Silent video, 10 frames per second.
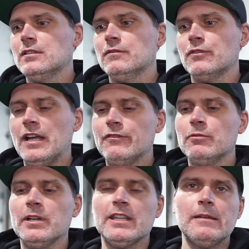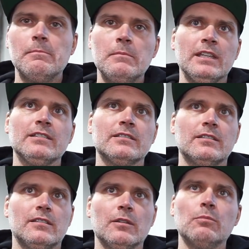For everybody that missed
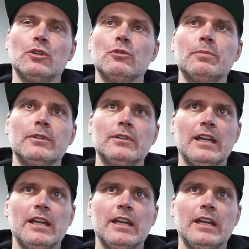the blooper